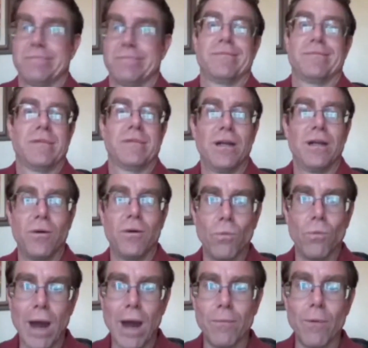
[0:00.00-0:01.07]
you know,
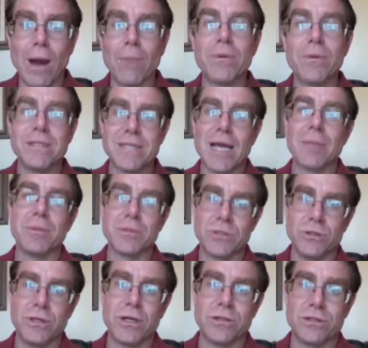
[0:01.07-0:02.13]
why would this happen 2
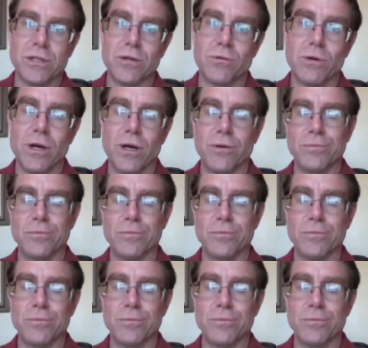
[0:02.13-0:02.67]
years in a row?